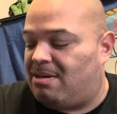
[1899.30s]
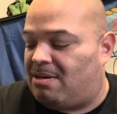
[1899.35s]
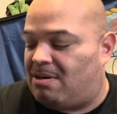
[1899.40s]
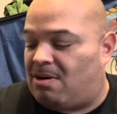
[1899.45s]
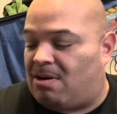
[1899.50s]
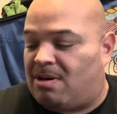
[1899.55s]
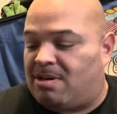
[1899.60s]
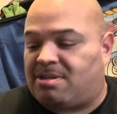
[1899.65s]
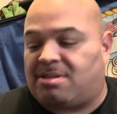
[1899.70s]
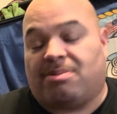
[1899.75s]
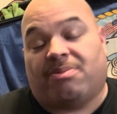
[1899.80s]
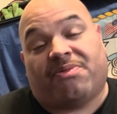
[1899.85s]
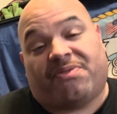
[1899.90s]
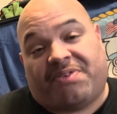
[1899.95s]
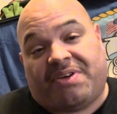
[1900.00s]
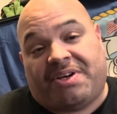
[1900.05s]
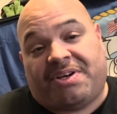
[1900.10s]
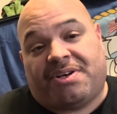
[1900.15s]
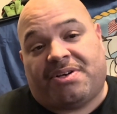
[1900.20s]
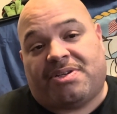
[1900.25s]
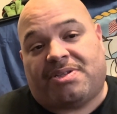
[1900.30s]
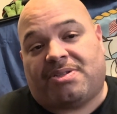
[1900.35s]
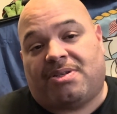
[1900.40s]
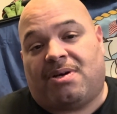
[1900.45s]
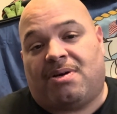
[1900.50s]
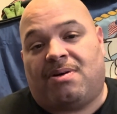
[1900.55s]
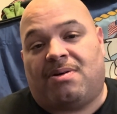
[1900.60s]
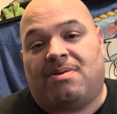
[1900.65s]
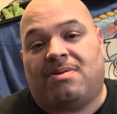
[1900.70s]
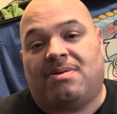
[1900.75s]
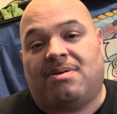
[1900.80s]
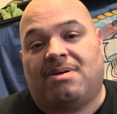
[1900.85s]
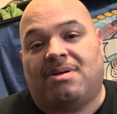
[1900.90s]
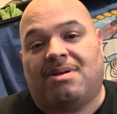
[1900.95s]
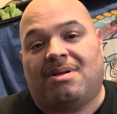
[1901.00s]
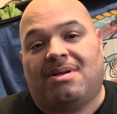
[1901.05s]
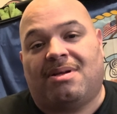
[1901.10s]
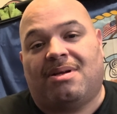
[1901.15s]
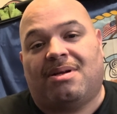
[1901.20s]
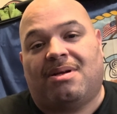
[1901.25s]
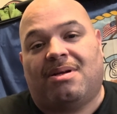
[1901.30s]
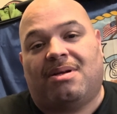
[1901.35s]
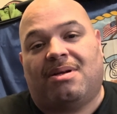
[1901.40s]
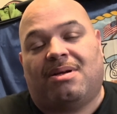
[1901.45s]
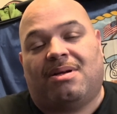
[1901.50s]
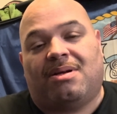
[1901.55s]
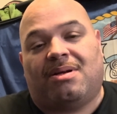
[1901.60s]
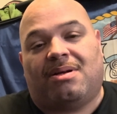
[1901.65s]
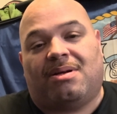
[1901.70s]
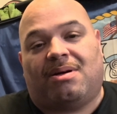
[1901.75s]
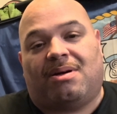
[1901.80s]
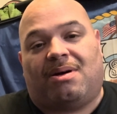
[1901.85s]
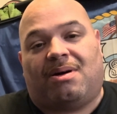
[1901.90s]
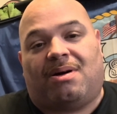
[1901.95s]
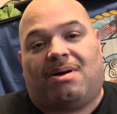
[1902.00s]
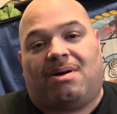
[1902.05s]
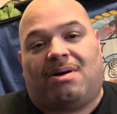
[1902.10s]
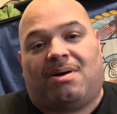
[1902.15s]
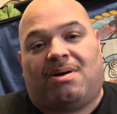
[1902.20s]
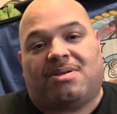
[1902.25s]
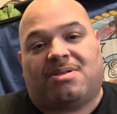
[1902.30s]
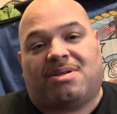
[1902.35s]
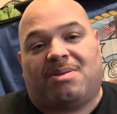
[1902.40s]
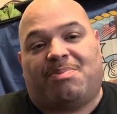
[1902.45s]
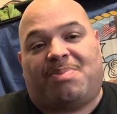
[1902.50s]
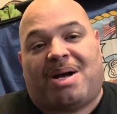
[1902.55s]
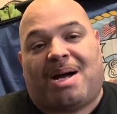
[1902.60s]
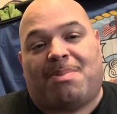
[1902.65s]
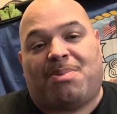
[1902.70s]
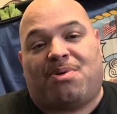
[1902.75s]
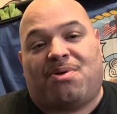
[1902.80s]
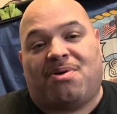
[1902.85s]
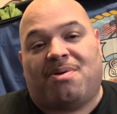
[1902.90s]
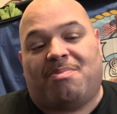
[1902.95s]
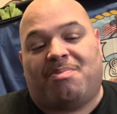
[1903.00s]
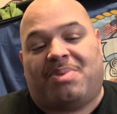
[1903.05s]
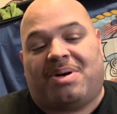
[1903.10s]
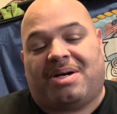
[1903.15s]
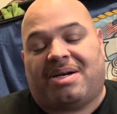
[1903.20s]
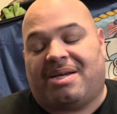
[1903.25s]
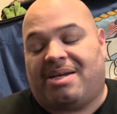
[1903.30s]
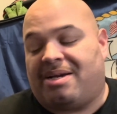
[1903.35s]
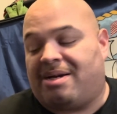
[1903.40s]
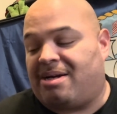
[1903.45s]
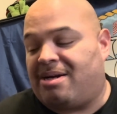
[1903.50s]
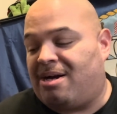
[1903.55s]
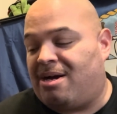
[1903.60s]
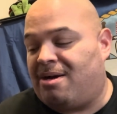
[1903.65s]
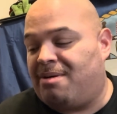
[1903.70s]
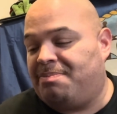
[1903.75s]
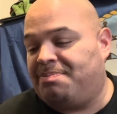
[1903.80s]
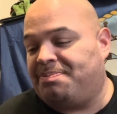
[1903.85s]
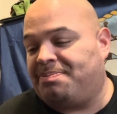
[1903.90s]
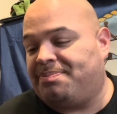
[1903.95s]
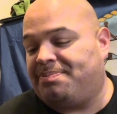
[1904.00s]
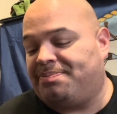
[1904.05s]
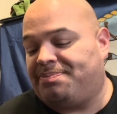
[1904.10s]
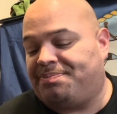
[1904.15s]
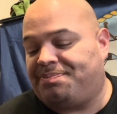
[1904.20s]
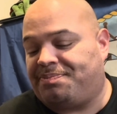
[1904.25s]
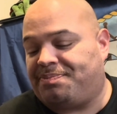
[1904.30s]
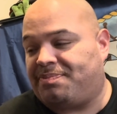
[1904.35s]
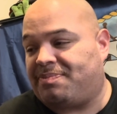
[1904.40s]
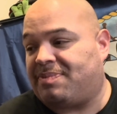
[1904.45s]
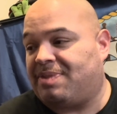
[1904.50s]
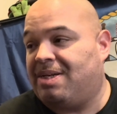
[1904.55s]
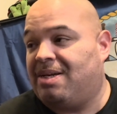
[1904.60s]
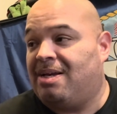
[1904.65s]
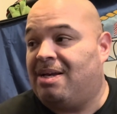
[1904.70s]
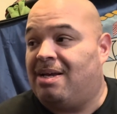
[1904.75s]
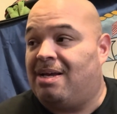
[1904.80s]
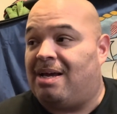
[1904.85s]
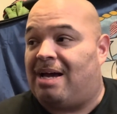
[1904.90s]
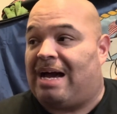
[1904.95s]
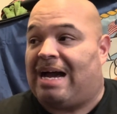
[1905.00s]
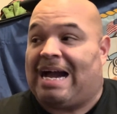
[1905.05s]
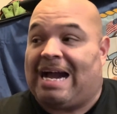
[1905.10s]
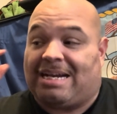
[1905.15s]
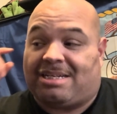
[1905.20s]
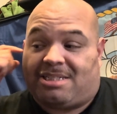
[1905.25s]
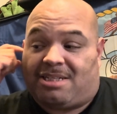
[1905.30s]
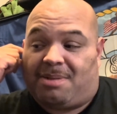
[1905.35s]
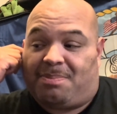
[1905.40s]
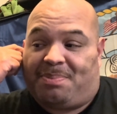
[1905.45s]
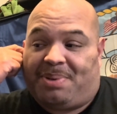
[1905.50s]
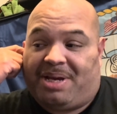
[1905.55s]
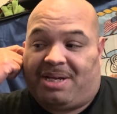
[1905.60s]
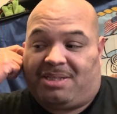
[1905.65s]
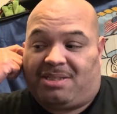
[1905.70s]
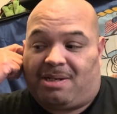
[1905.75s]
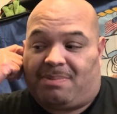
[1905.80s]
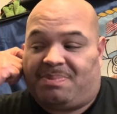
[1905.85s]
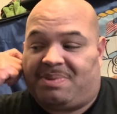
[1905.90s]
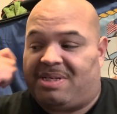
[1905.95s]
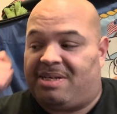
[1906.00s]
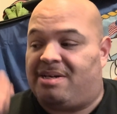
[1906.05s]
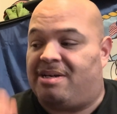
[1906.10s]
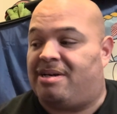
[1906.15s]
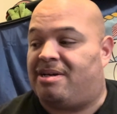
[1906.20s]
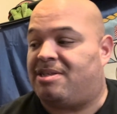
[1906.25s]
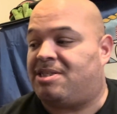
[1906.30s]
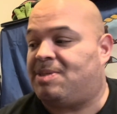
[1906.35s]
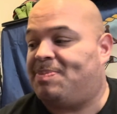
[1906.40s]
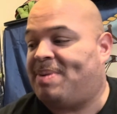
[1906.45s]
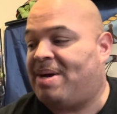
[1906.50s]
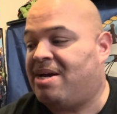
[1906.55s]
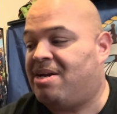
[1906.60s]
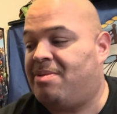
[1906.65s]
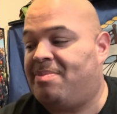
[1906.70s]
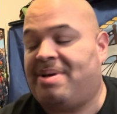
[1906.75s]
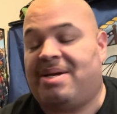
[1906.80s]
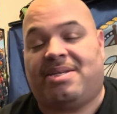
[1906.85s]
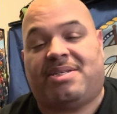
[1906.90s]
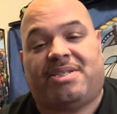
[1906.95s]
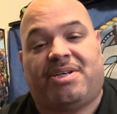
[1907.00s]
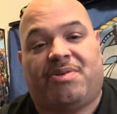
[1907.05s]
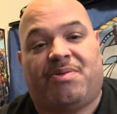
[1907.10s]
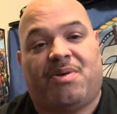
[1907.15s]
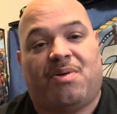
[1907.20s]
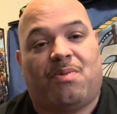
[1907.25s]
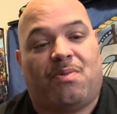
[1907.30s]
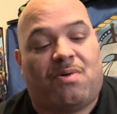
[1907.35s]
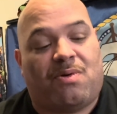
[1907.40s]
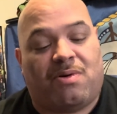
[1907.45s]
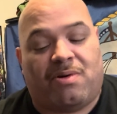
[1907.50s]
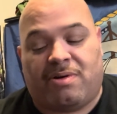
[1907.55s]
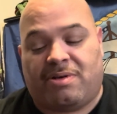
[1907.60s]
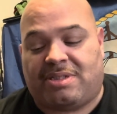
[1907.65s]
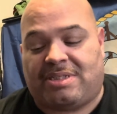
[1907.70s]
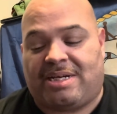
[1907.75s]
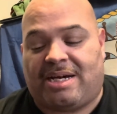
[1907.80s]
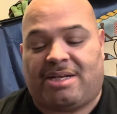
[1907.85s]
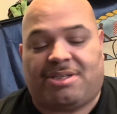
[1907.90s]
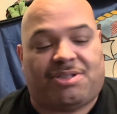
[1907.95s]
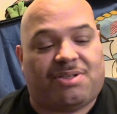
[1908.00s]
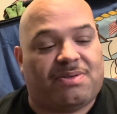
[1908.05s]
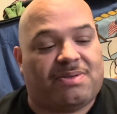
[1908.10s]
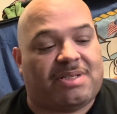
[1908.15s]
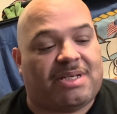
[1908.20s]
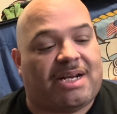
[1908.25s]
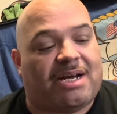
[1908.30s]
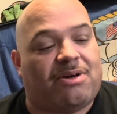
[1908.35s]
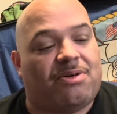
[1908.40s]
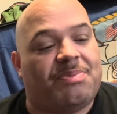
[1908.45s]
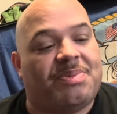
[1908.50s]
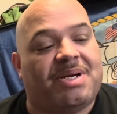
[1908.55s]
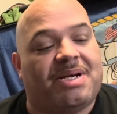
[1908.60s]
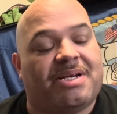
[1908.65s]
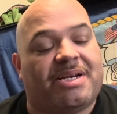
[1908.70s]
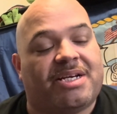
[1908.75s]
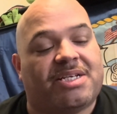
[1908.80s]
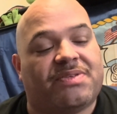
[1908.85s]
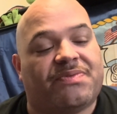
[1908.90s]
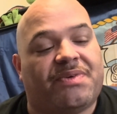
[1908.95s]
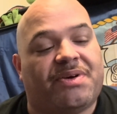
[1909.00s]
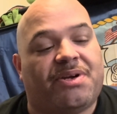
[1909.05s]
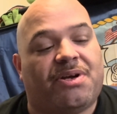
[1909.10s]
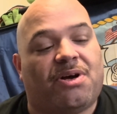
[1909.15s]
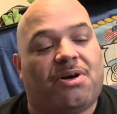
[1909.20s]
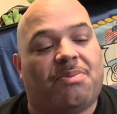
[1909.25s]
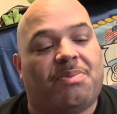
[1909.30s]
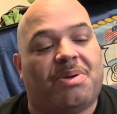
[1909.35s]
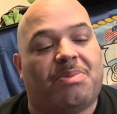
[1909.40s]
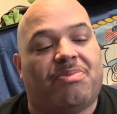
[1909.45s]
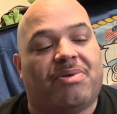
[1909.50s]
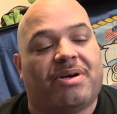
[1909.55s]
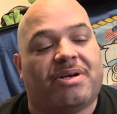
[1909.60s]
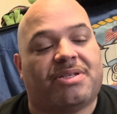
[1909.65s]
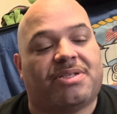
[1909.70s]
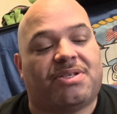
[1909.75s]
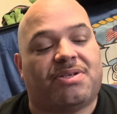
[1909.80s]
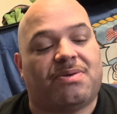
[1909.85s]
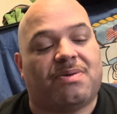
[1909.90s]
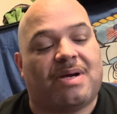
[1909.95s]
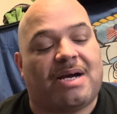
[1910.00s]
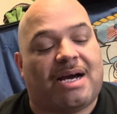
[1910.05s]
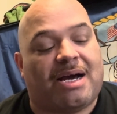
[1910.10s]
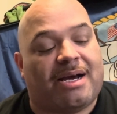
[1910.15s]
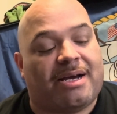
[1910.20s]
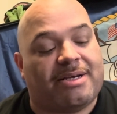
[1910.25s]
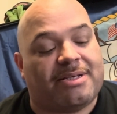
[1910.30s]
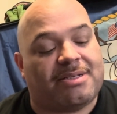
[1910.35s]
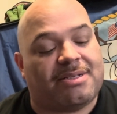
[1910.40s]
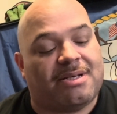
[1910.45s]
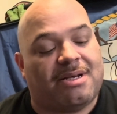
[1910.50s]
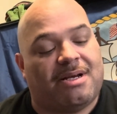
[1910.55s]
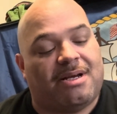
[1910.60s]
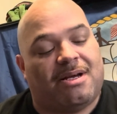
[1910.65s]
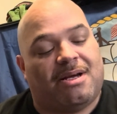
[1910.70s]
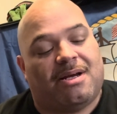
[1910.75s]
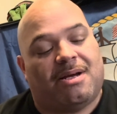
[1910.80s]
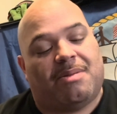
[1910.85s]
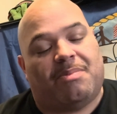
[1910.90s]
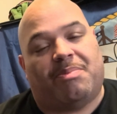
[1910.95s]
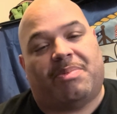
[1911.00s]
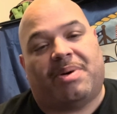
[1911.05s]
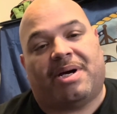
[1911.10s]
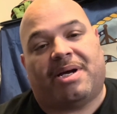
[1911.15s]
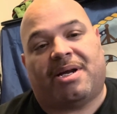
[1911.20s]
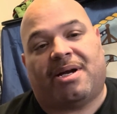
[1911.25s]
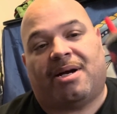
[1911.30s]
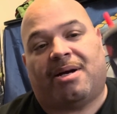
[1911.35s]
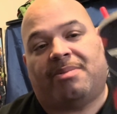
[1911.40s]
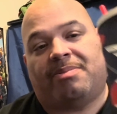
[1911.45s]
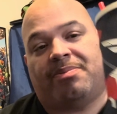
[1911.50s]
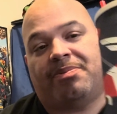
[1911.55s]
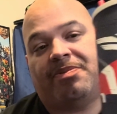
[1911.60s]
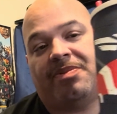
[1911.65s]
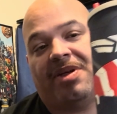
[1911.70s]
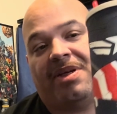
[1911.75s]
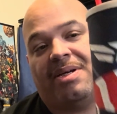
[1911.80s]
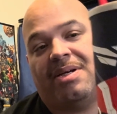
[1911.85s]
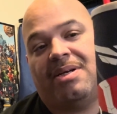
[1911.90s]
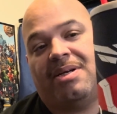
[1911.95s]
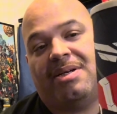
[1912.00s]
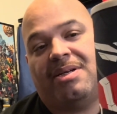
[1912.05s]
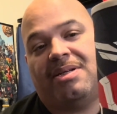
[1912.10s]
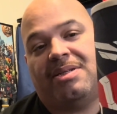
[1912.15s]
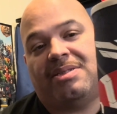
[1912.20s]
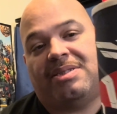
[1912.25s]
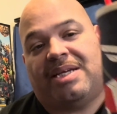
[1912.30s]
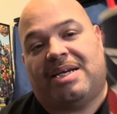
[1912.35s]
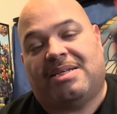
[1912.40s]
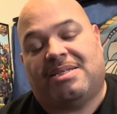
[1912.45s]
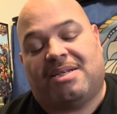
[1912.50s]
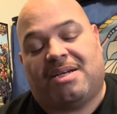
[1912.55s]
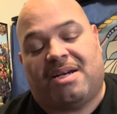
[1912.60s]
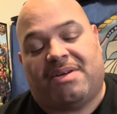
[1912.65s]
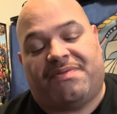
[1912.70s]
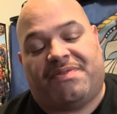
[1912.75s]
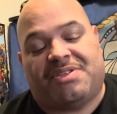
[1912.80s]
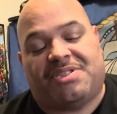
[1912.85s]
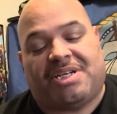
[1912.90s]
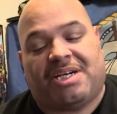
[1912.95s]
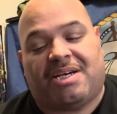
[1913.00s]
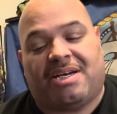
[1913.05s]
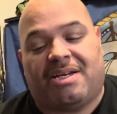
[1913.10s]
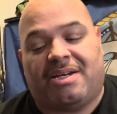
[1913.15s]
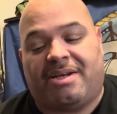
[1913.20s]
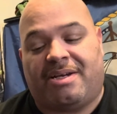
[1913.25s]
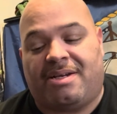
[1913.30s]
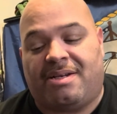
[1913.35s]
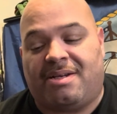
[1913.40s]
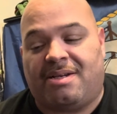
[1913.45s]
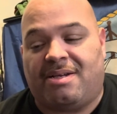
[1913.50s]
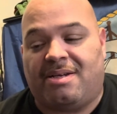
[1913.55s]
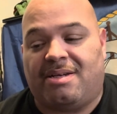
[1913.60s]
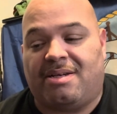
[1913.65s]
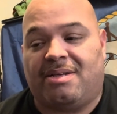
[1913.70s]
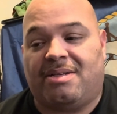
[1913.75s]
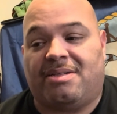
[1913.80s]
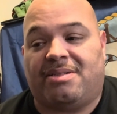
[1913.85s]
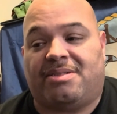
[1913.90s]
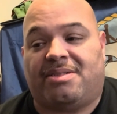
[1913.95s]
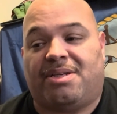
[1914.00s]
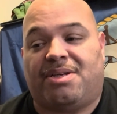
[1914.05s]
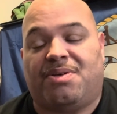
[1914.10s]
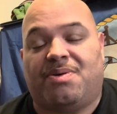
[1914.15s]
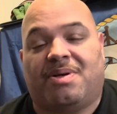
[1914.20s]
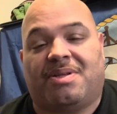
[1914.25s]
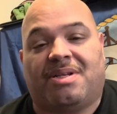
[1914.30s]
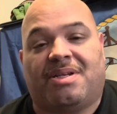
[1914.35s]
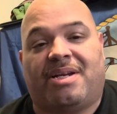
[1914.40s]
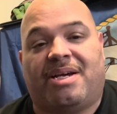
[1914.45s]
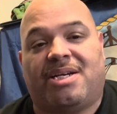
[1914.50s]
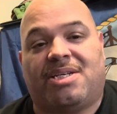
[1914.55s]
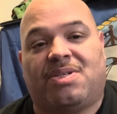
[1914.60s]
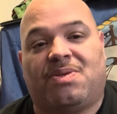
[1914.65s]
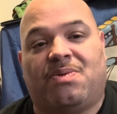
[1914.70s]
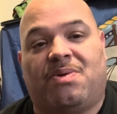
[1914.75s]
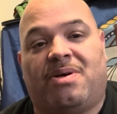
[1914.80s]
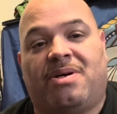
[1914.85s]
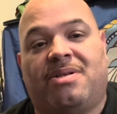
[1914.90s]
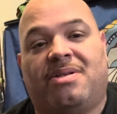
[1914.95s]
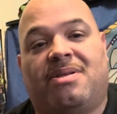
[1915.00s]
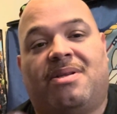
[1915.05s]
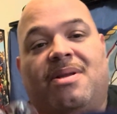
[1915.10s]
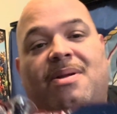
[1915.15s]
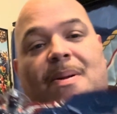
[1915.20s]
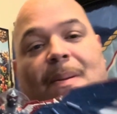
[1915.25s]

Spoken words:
awesome figures though. Awesome popcorn bucket and cup. I actually picked up the Spider-Man Secret War statue, so that will be a next video I'll be bringing to you guys. But thanks again for checking in. See you on the next one.